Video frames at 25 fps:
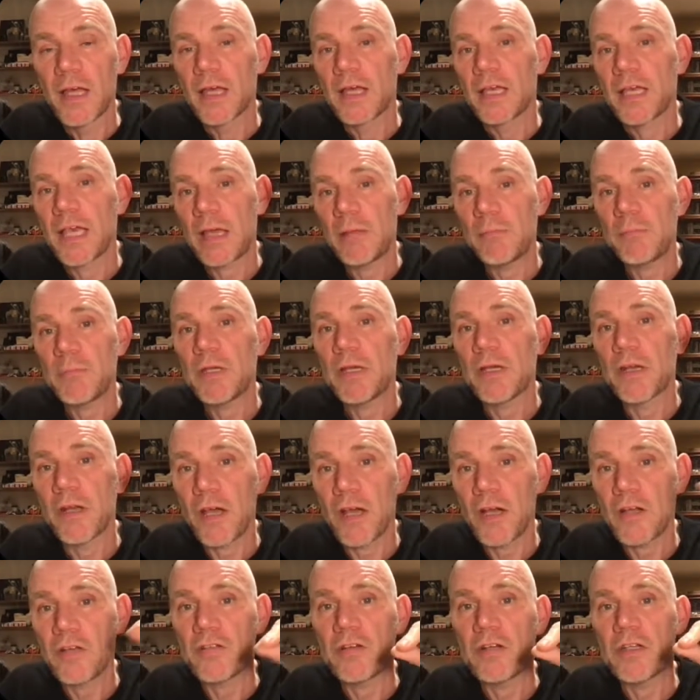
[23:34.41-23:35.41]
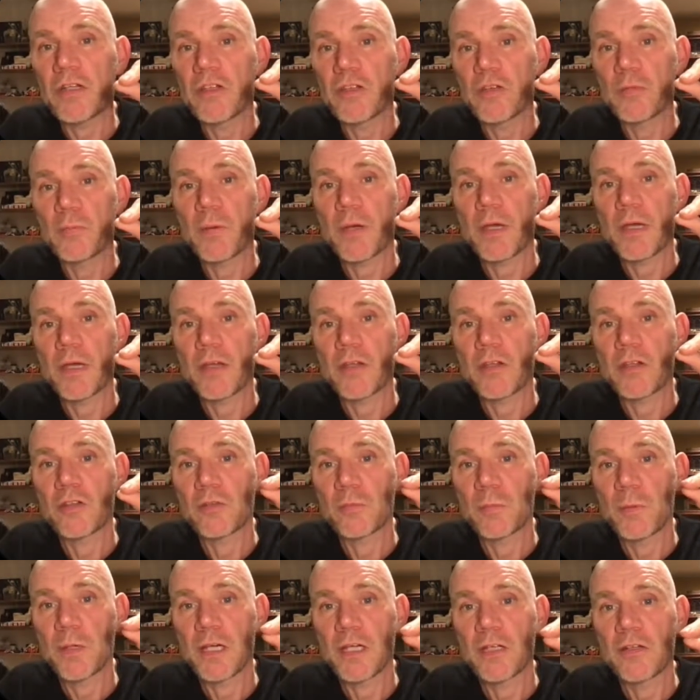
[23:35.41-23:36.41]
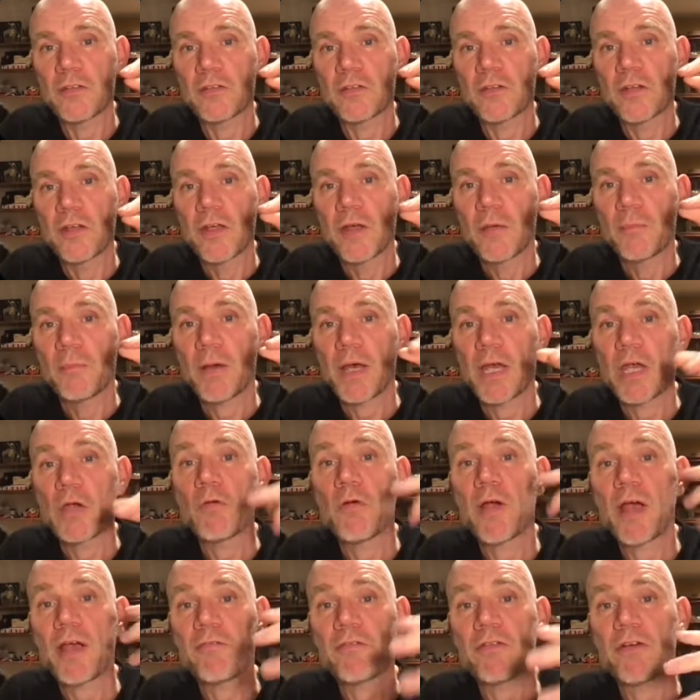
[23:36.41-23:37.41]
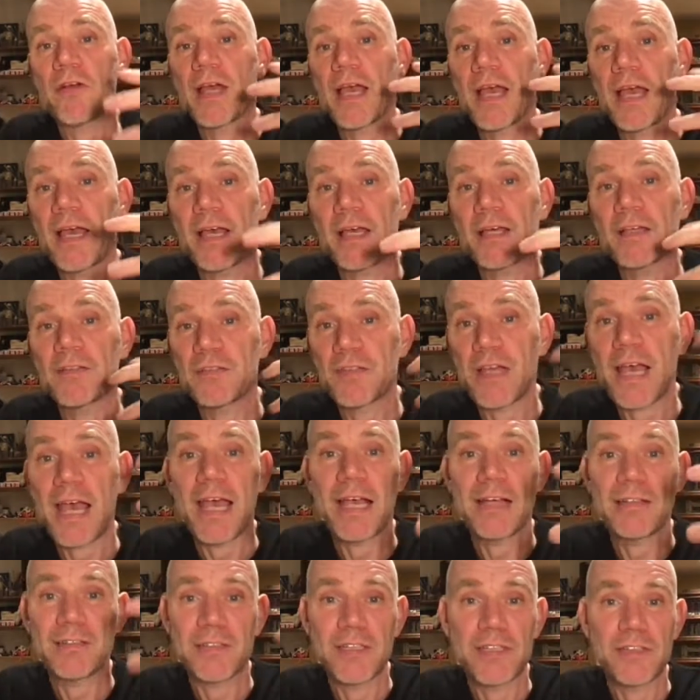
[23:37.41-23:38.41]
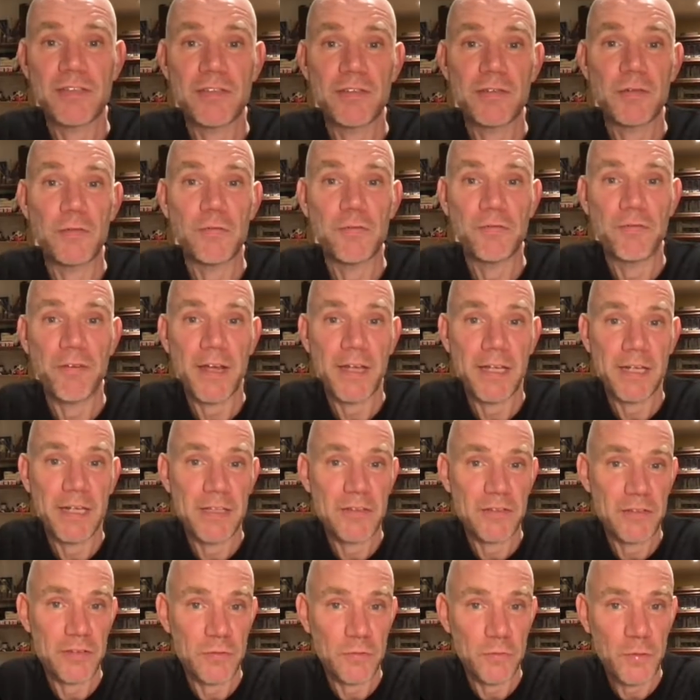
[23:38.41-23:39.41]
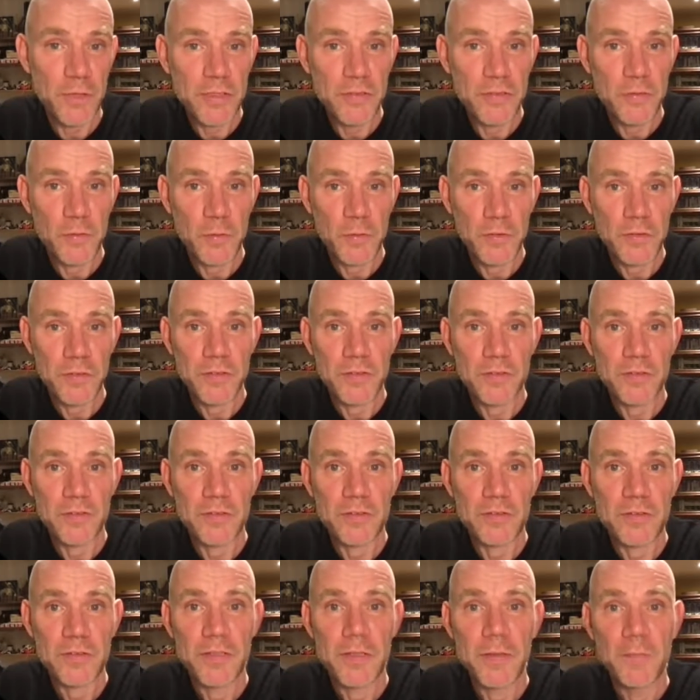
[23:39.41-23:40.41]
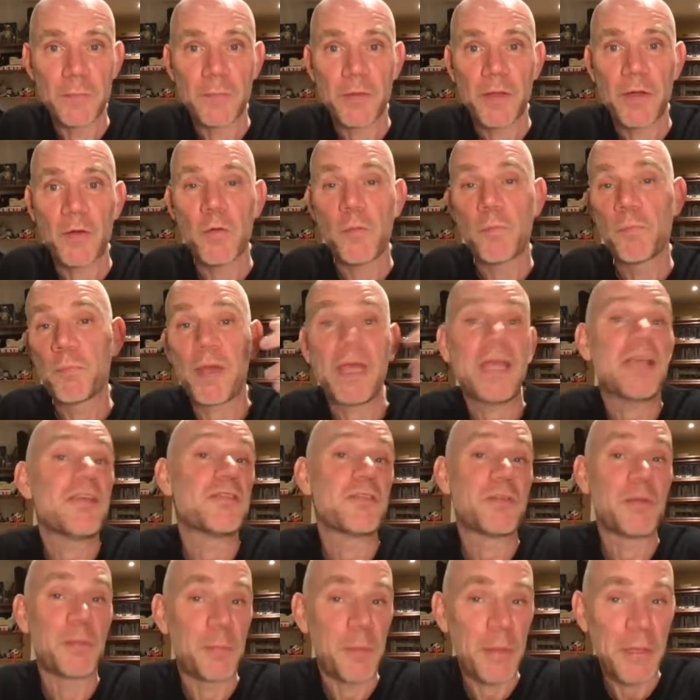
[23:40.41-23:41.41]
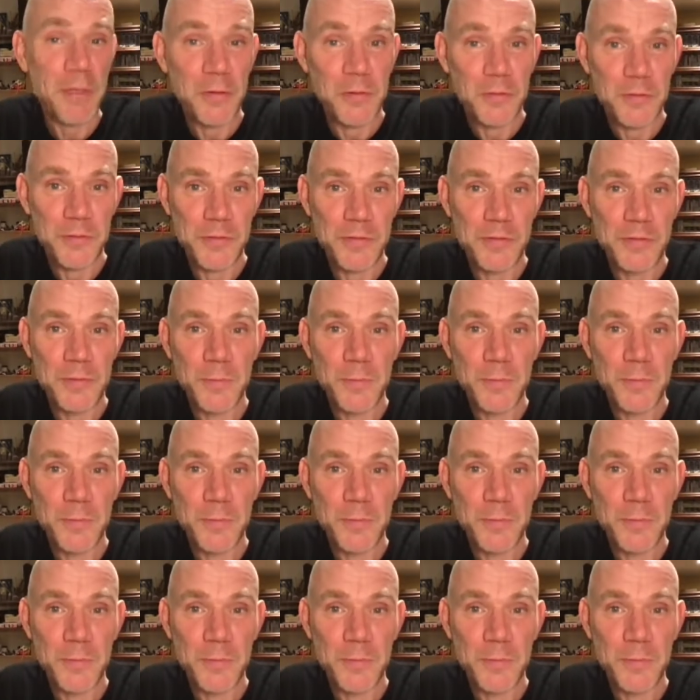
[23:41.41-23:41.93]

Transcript: can be largely explained by whoever has access to finance and resources, who pays the bills.